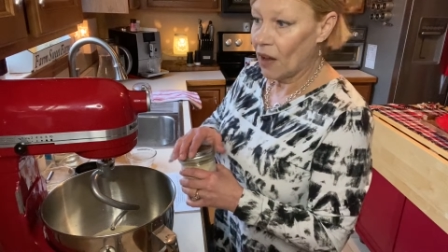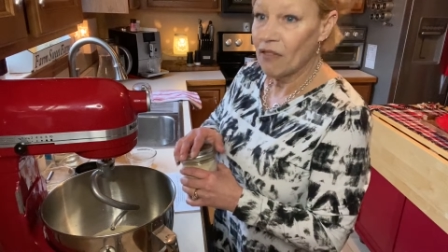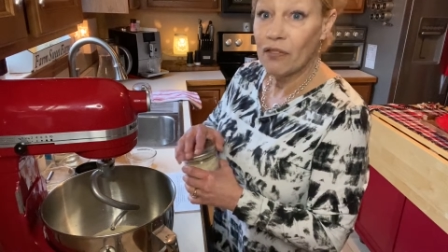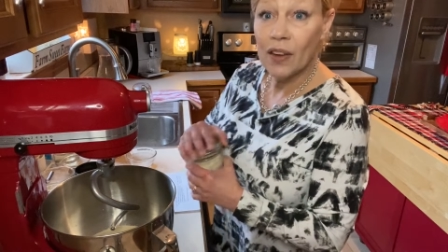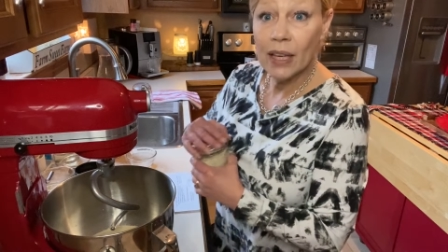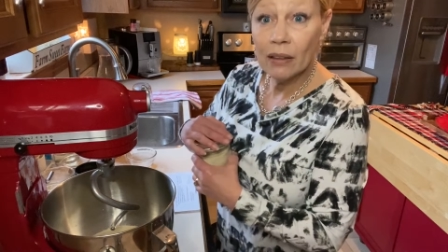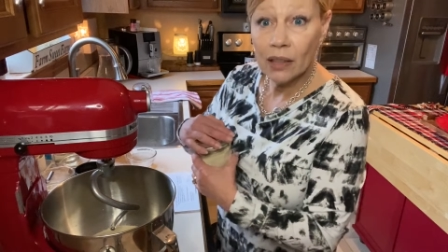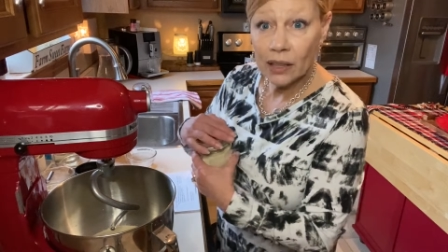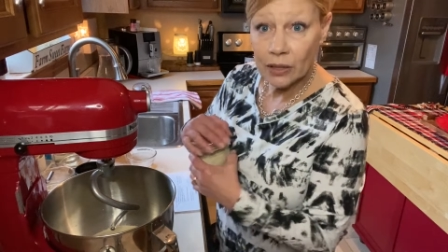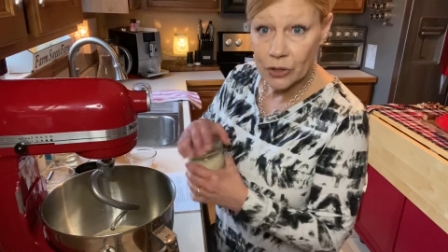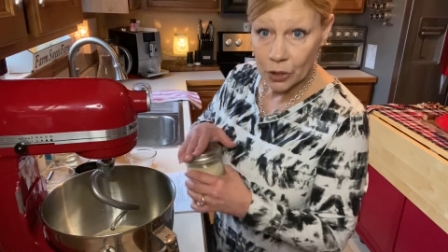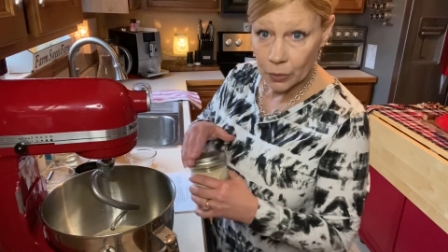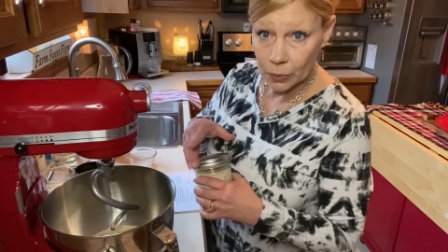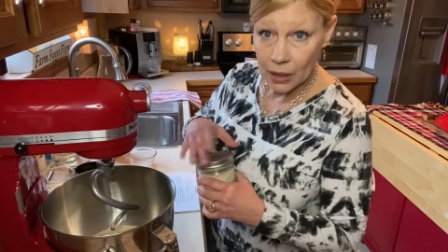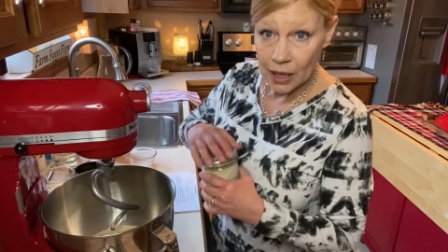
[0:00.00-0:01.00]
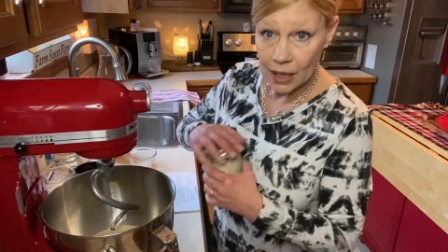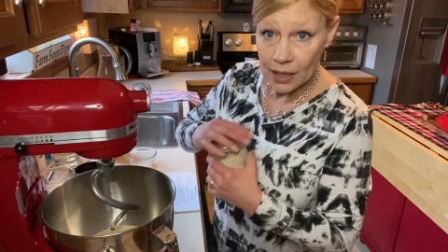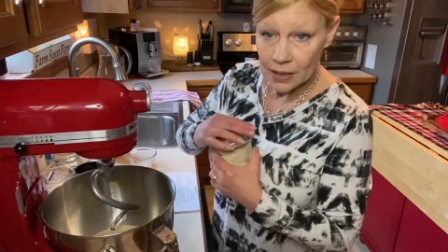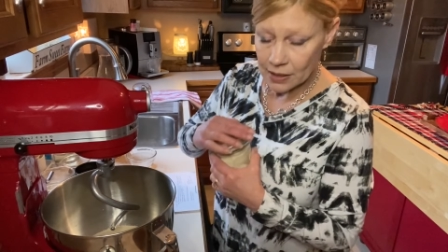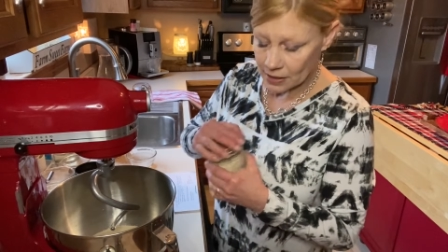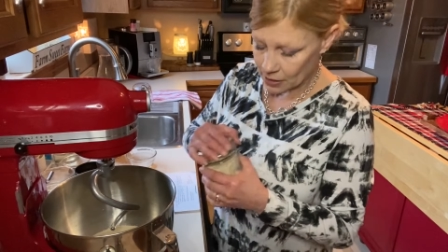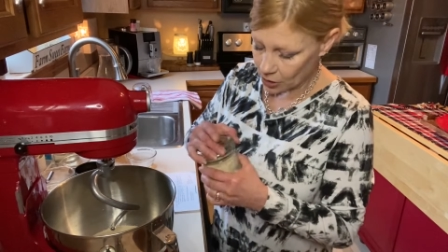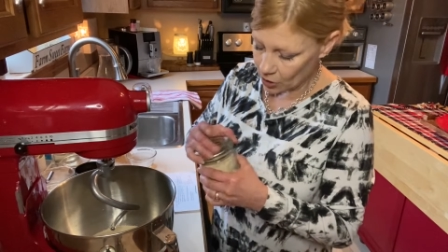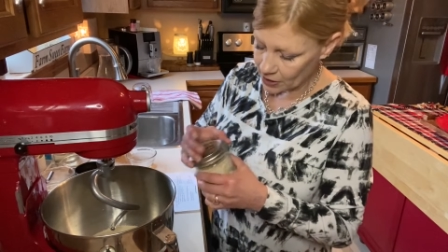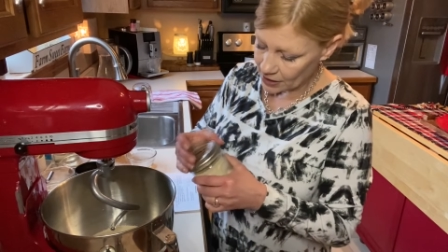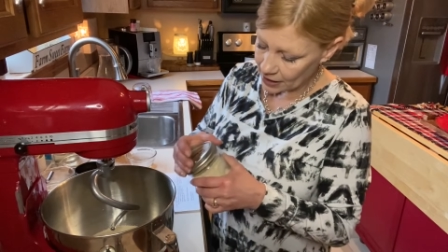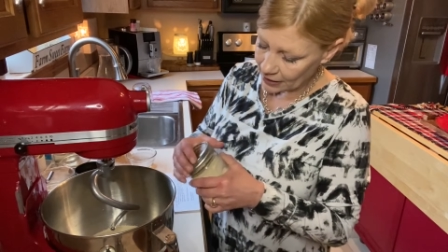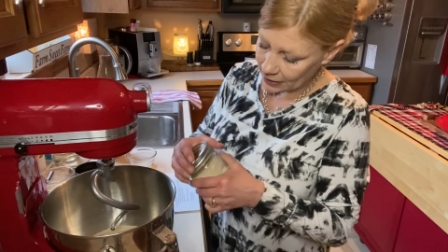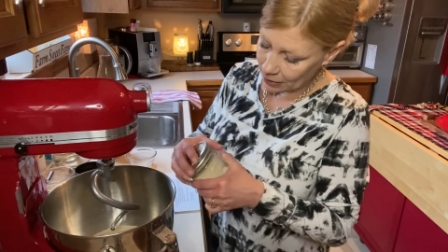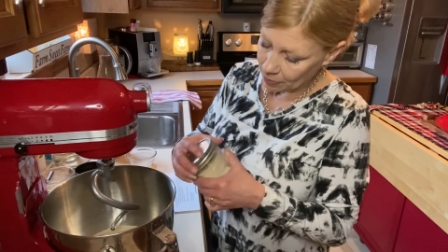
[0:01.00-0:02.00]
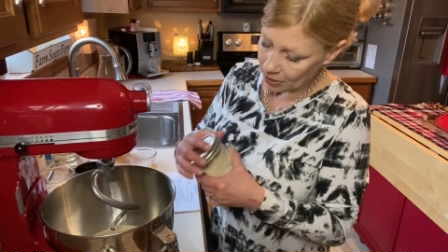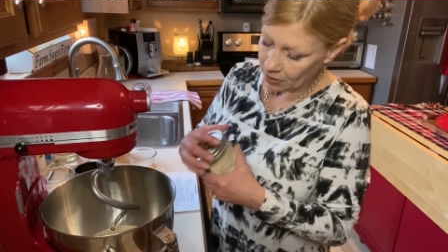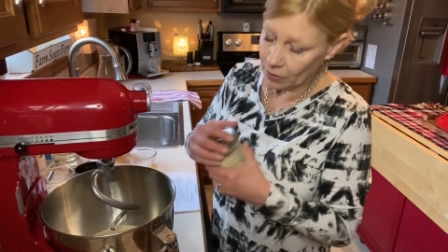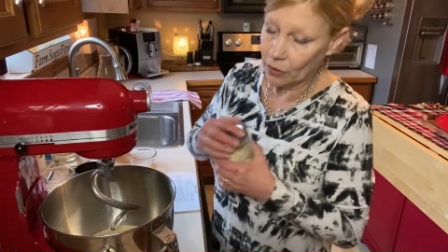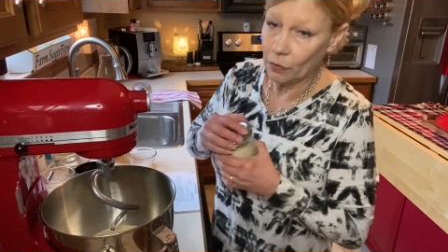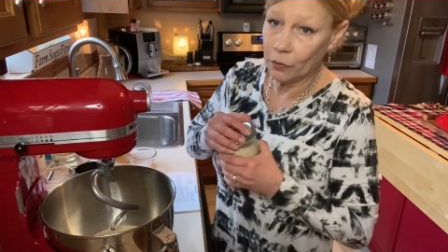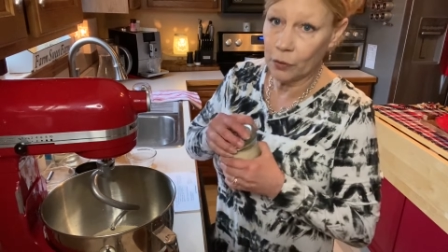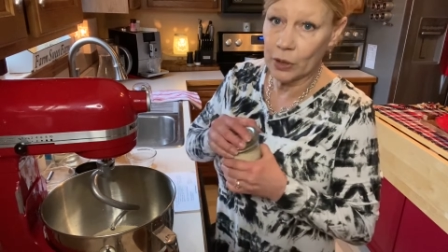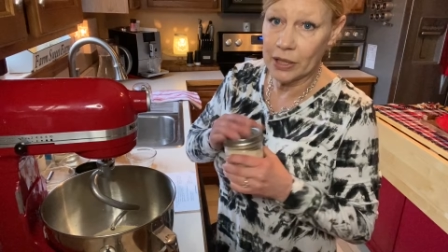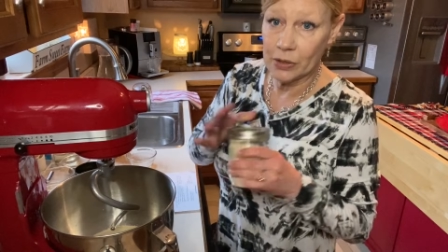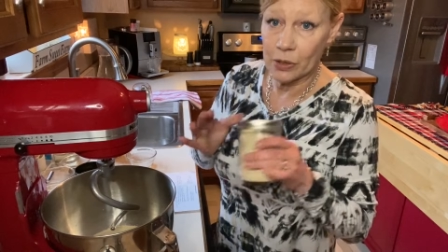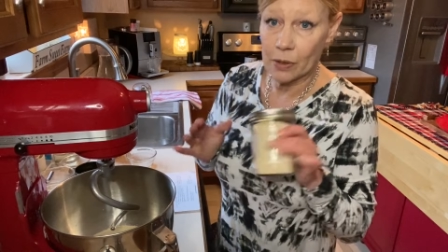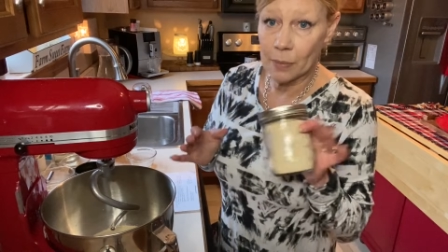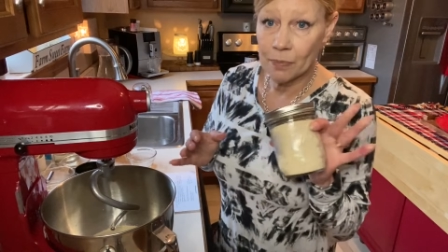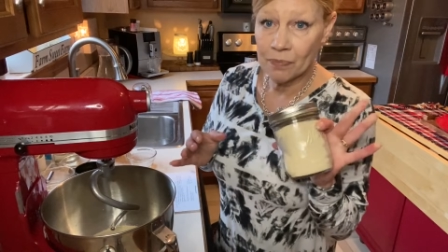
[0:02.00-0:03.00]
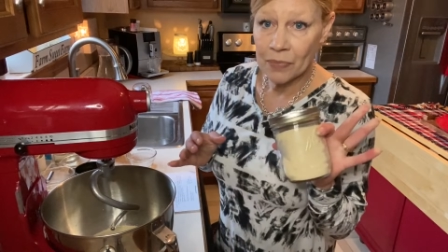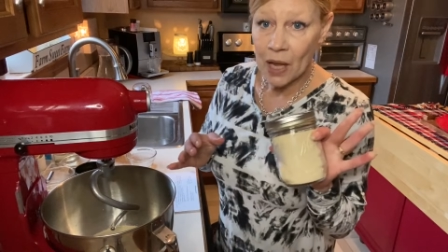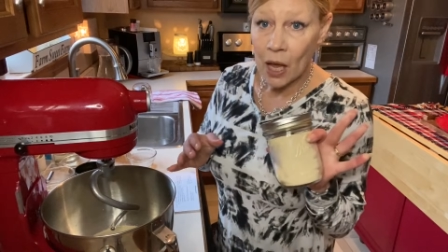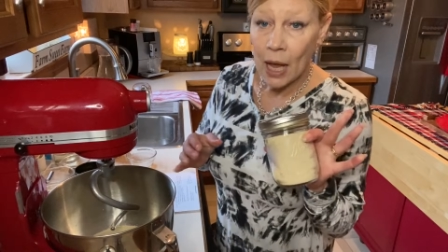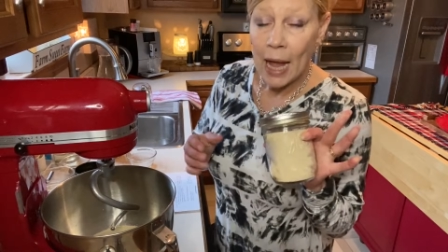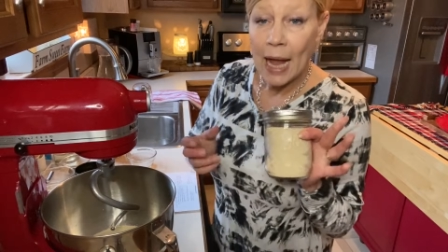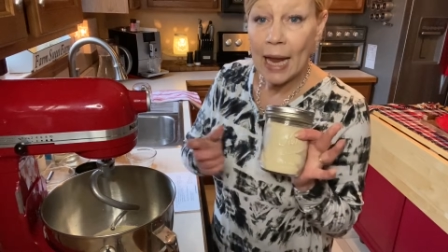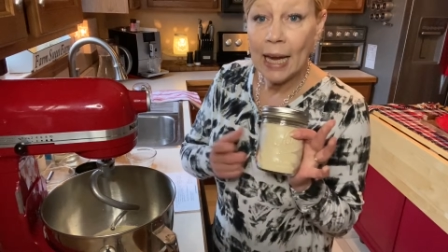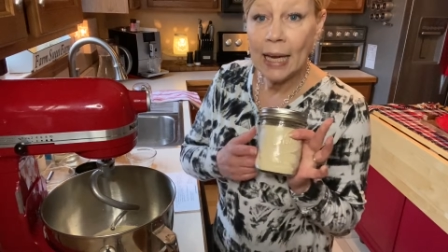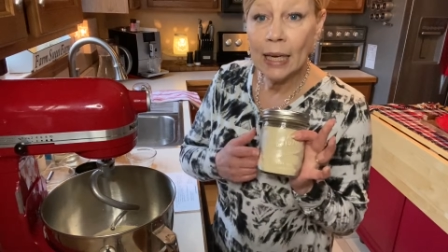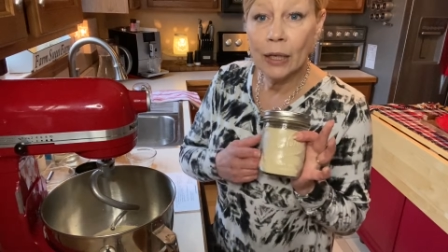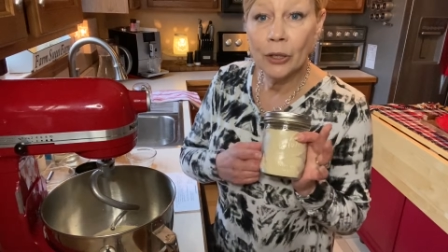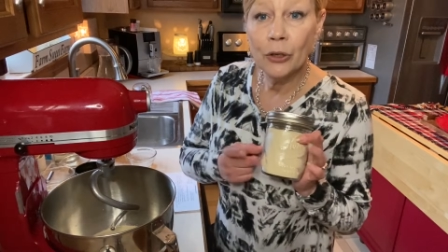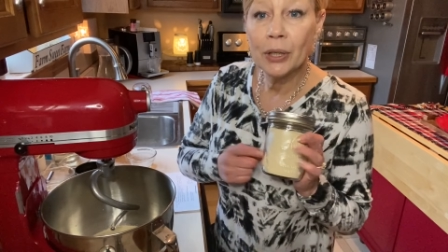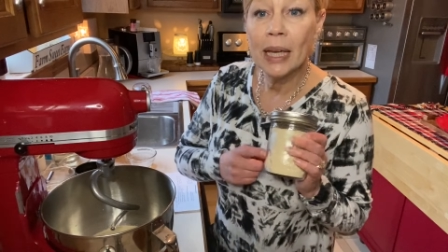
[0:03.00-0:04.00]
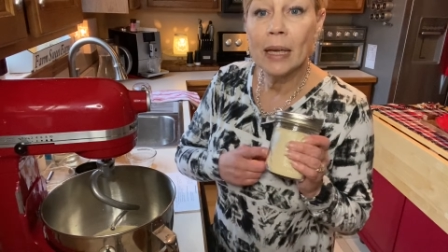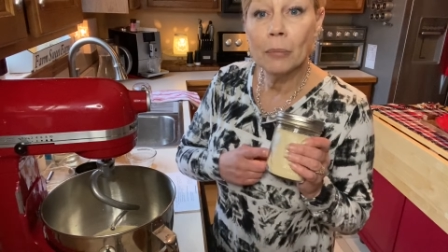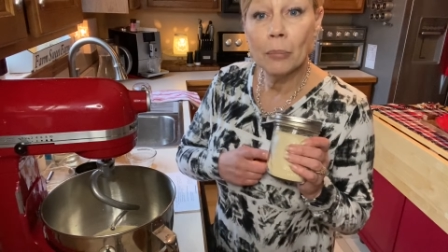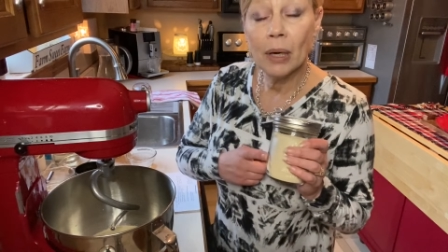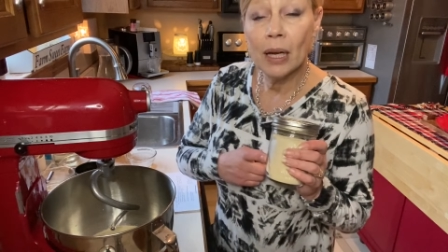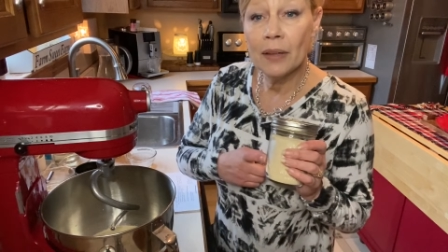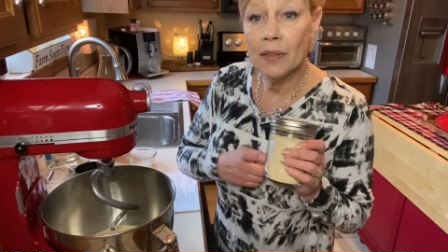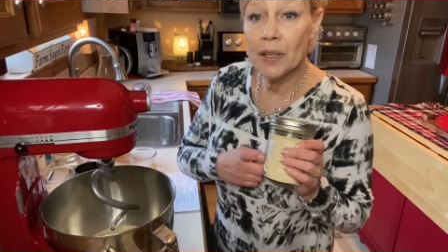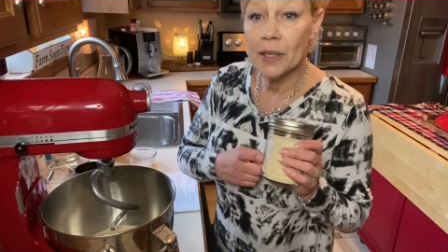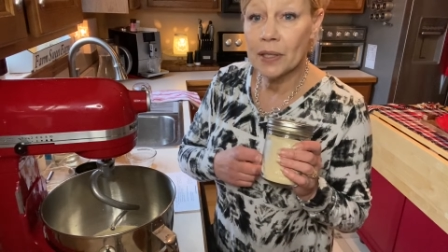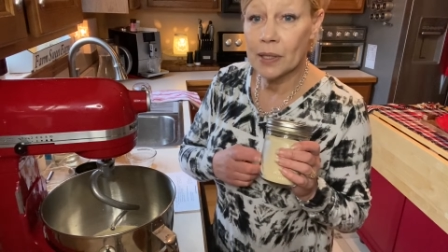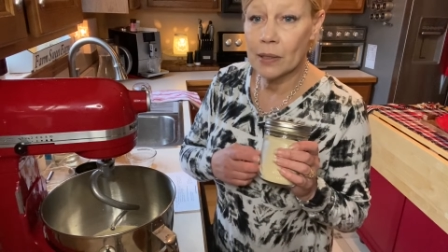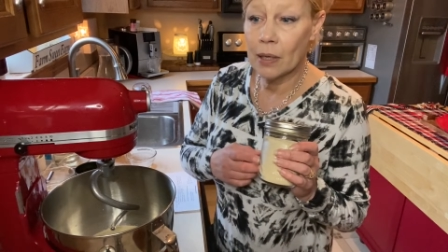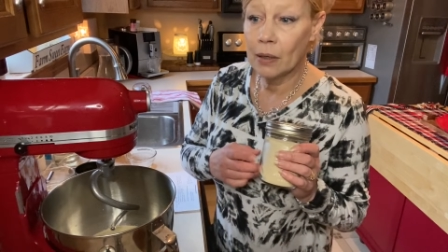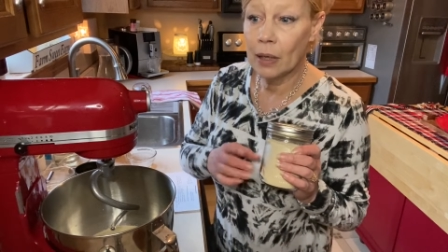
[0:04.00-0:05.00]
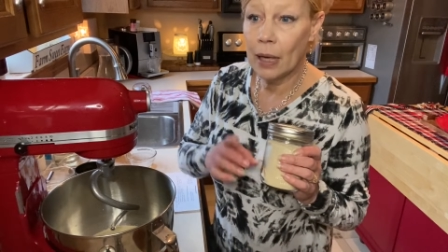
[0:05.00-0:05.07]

failing to rise as long as I keep it in the freezer. And you can buy this,